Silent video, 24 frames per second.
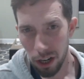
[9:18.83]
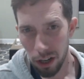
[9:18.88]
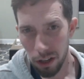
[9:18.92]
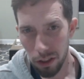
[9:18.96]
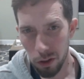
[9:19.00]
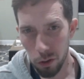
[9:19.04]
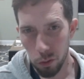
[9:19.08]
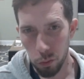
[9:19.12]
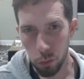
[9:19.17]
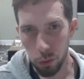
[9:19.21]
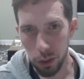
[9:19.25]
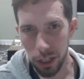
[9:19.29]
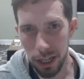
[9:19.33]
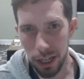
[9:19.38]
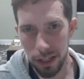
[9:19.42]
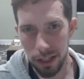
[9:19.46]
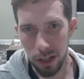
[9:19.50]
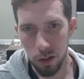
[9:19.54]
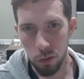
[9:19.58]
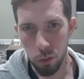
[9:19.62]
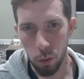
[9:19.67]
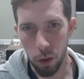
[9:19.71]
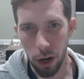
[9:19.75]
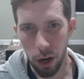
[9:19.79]
The
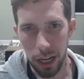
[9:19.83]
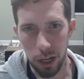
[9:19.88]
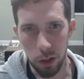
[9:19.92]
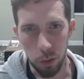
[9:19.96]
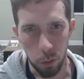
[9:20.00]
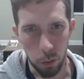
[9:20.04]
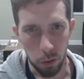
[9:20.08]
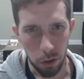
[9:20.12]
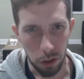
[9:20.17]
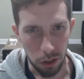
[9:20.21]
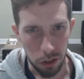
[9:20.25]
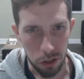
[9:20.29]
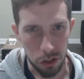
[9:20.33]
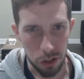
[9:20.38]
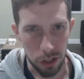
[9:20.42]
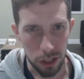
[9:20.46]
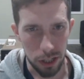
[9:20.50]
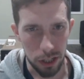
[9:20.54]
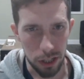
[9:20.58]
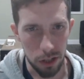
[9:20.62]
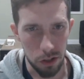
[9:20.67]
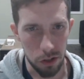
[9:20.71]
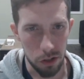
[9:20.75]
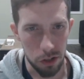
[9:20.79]
reason why it works
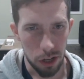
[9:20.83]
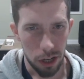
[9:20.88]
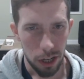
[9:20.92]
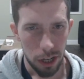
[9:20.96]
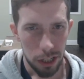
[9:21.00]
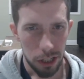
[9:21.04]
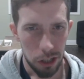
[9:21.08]
is